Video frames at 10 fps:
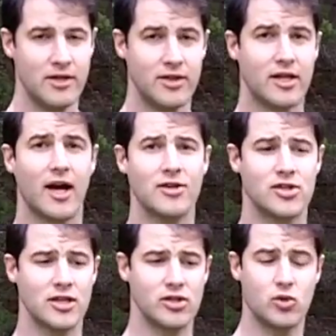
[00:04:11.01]
The
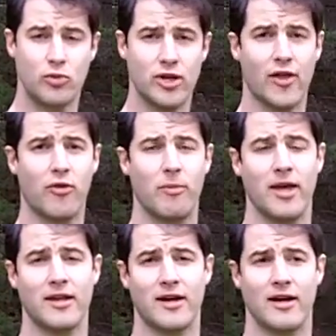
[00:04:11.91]
gotcha is you put out the
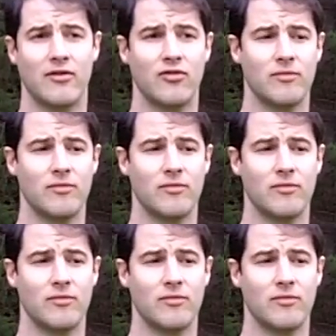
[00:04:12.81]
bait hive,